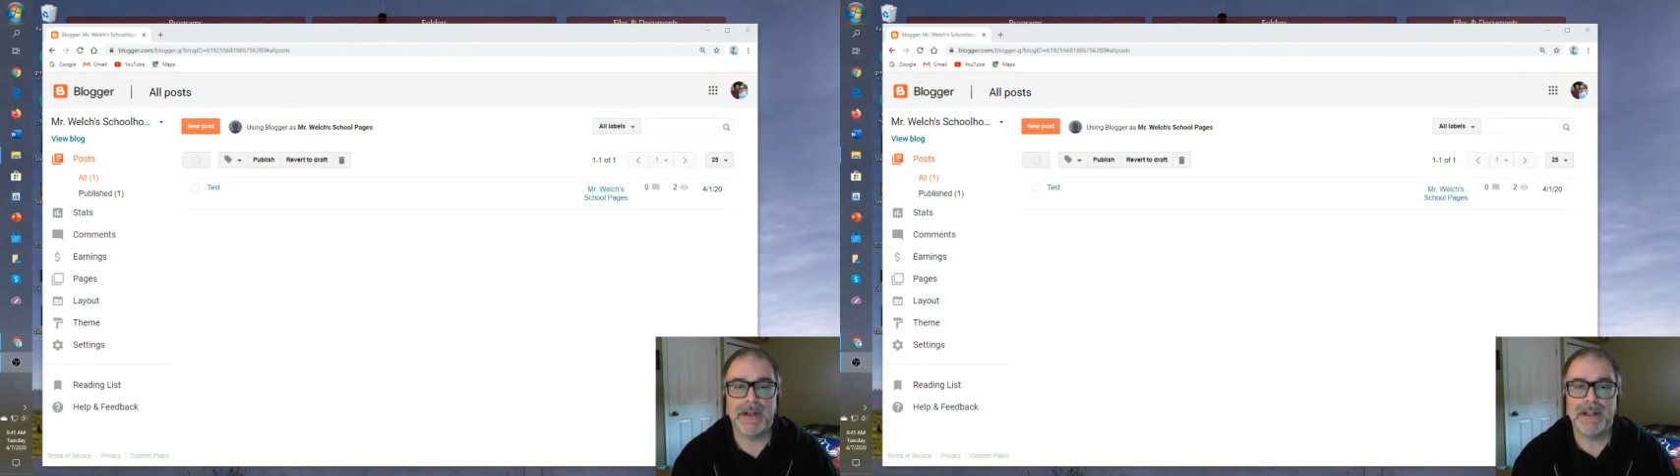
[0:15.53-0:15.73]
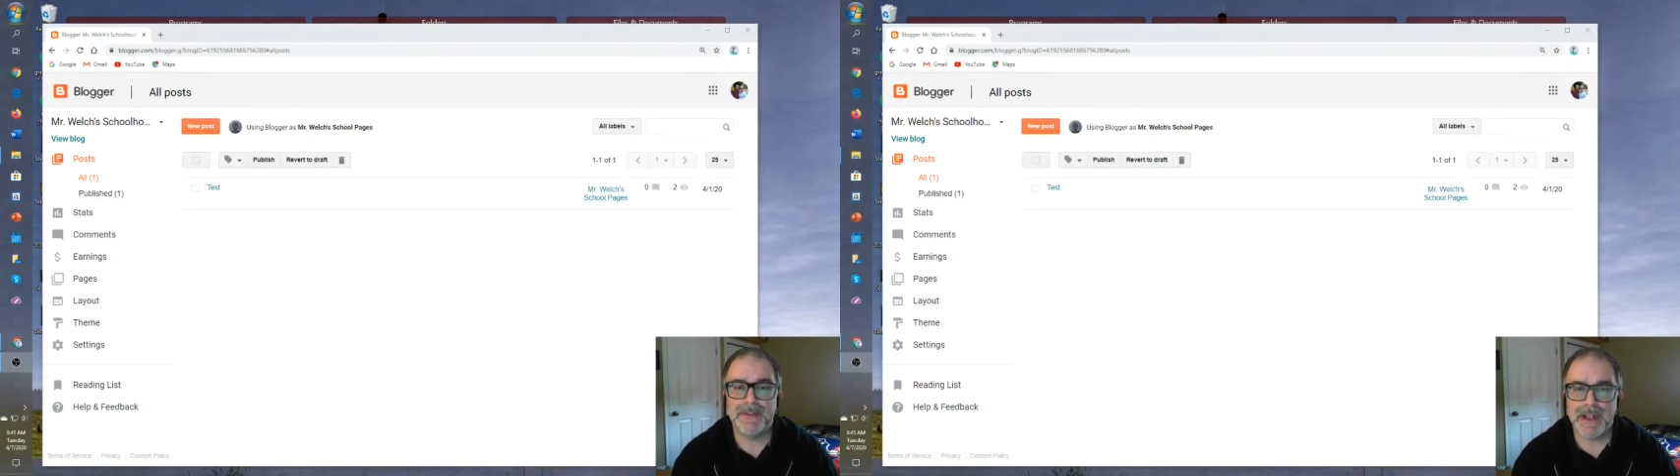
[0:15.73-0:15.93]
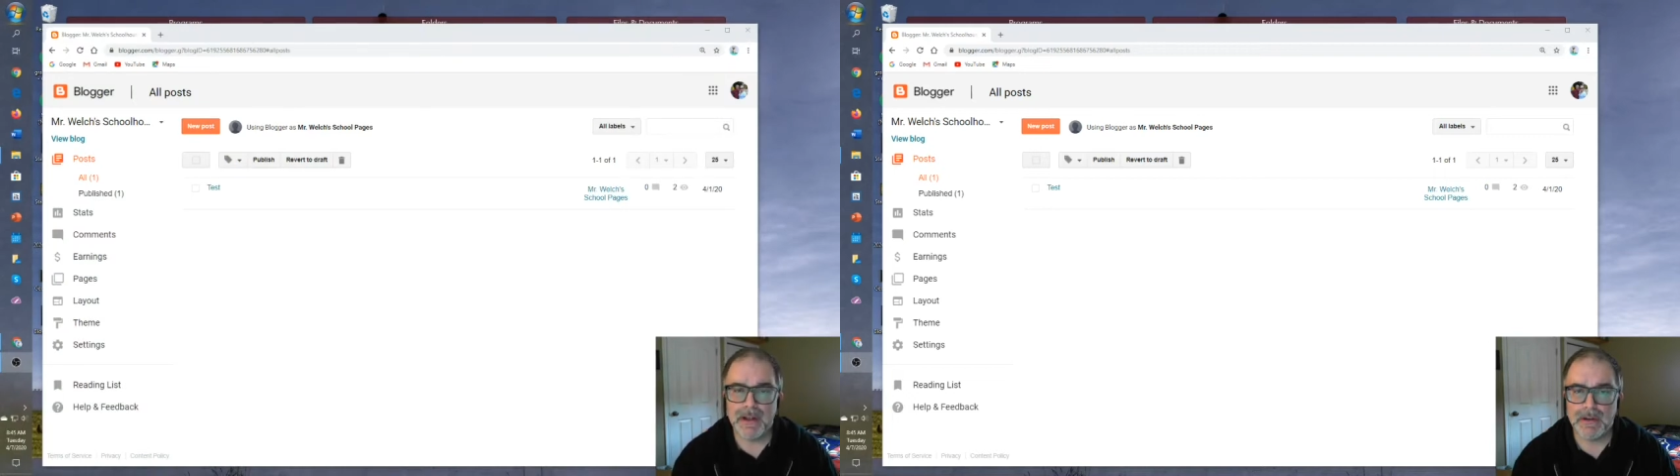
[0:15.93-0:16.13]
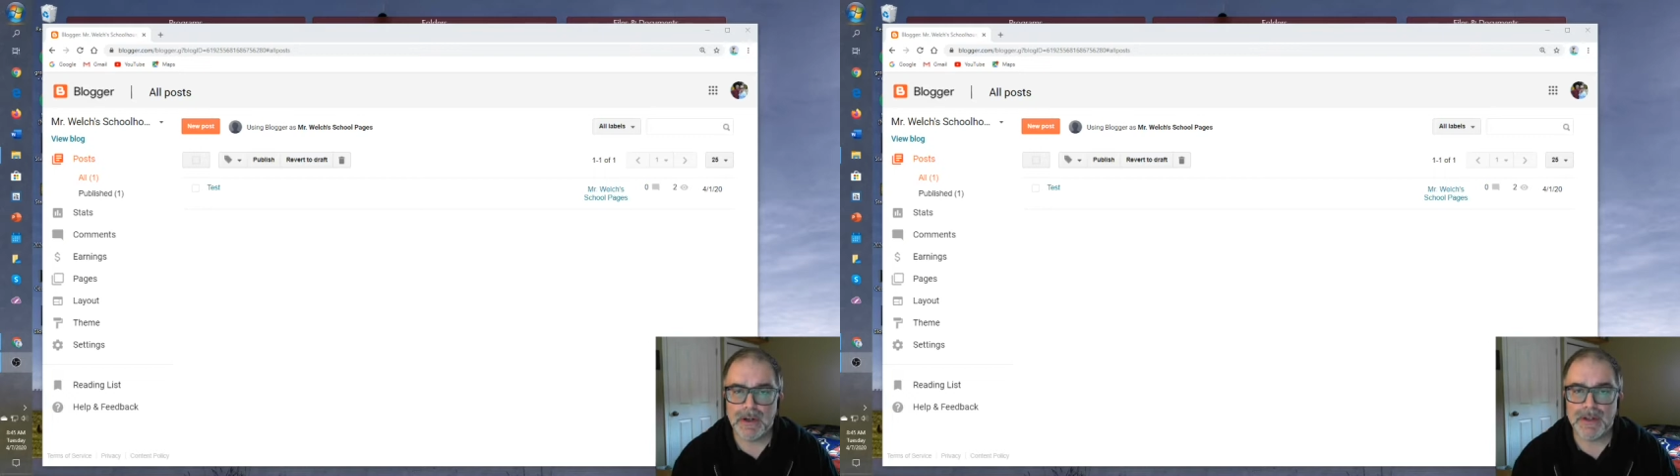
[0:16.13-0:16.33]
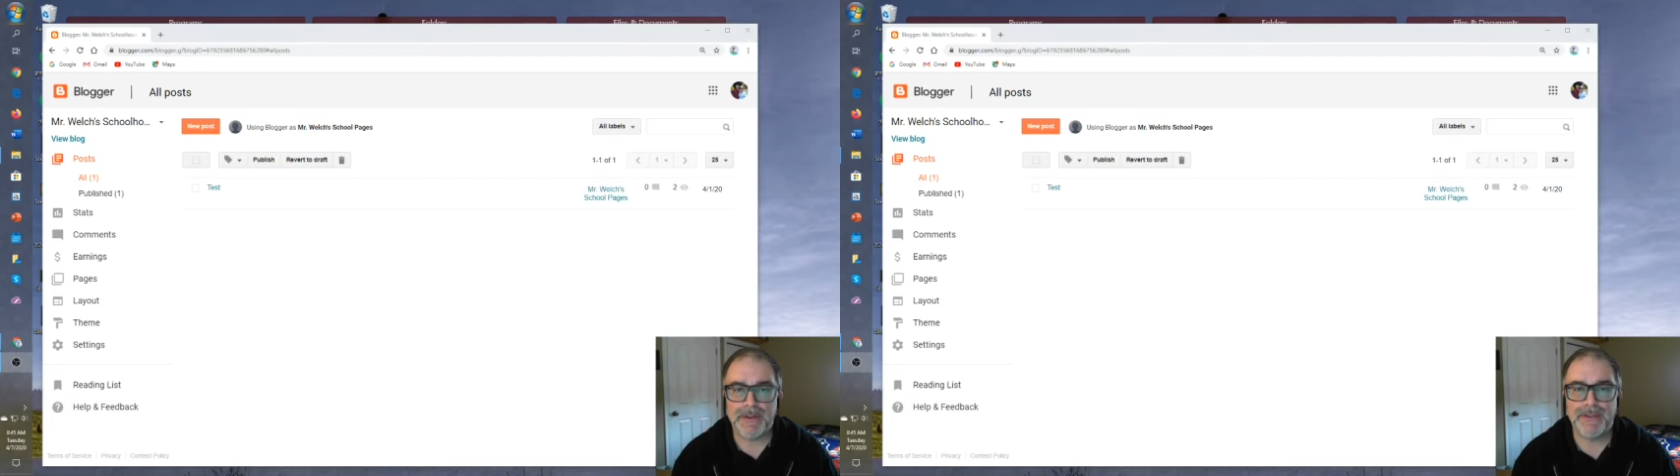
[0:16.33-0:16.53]
let's take a
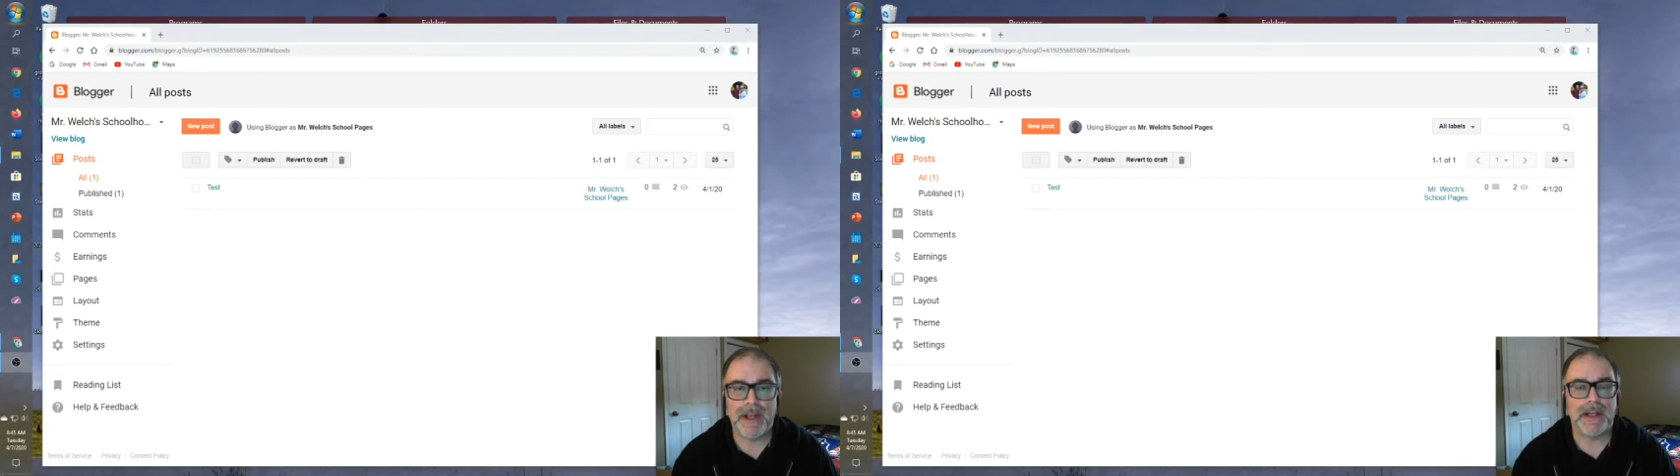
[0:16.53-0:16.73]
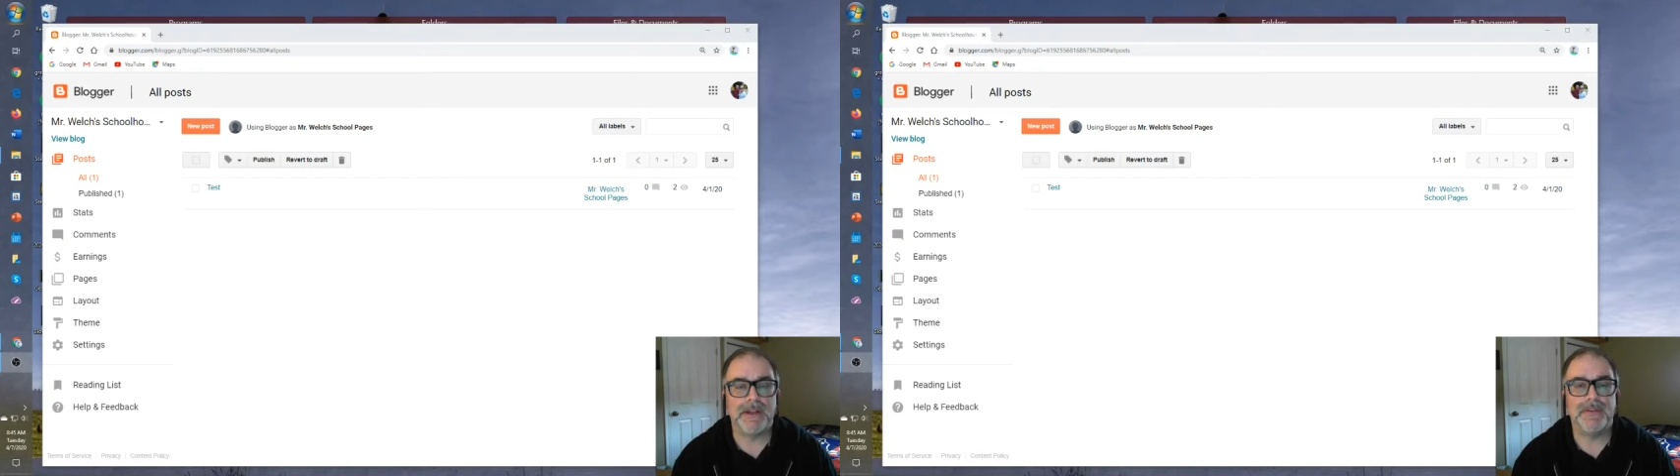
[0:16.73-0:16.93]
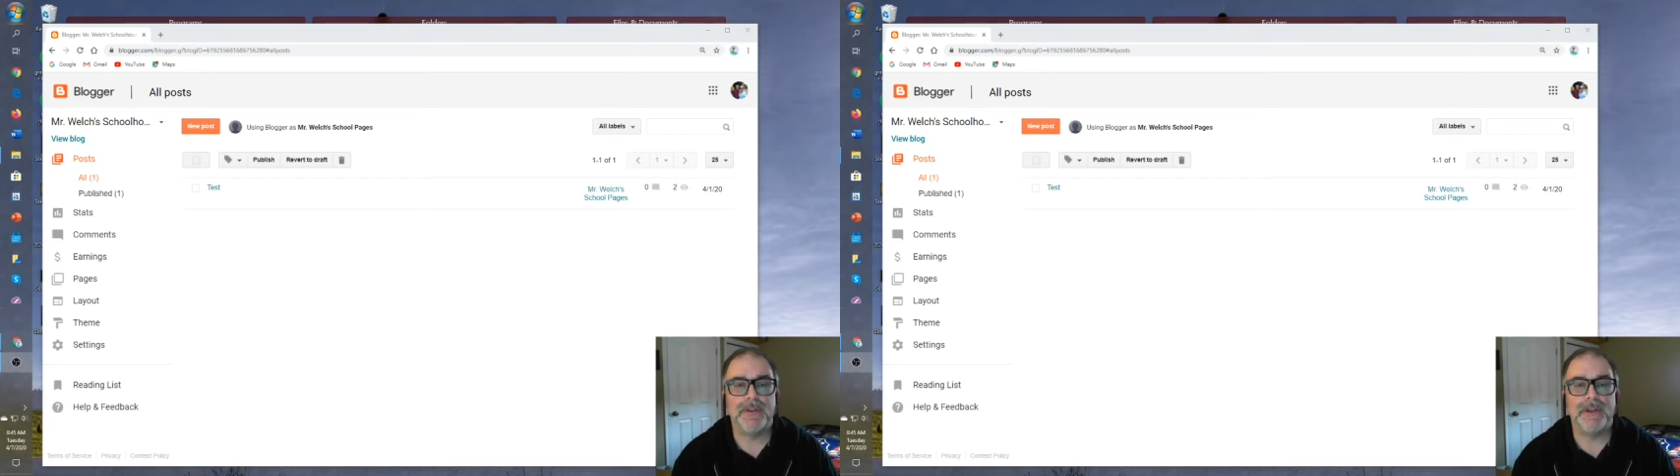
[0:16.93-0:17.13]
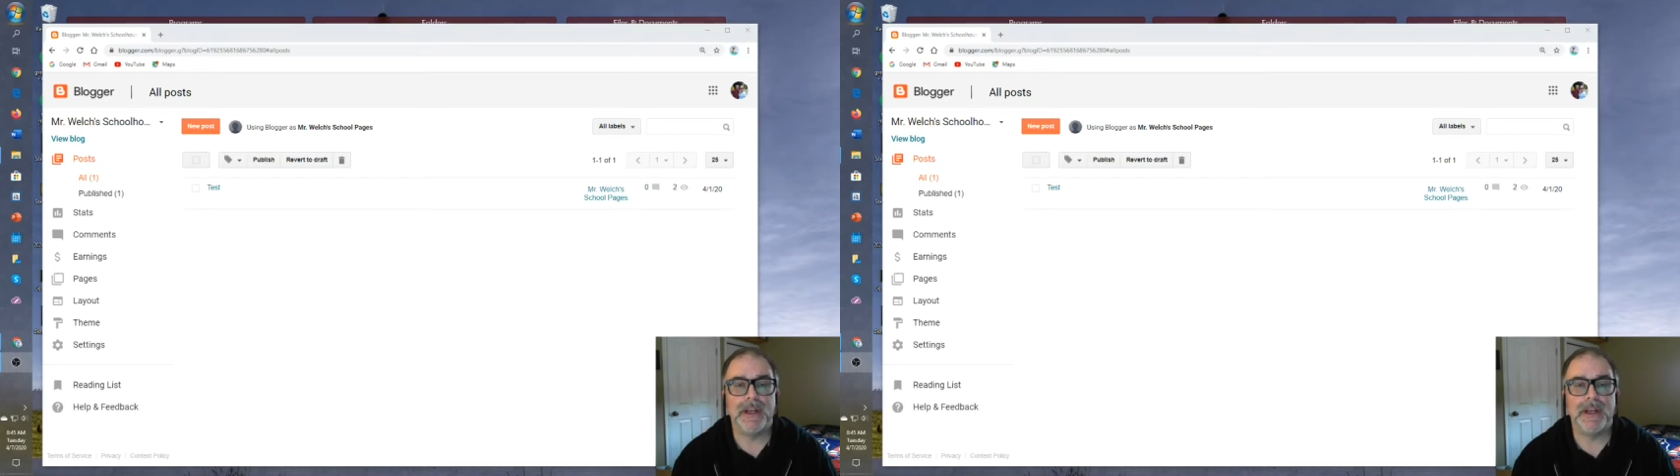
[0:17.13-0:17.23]
look at the settings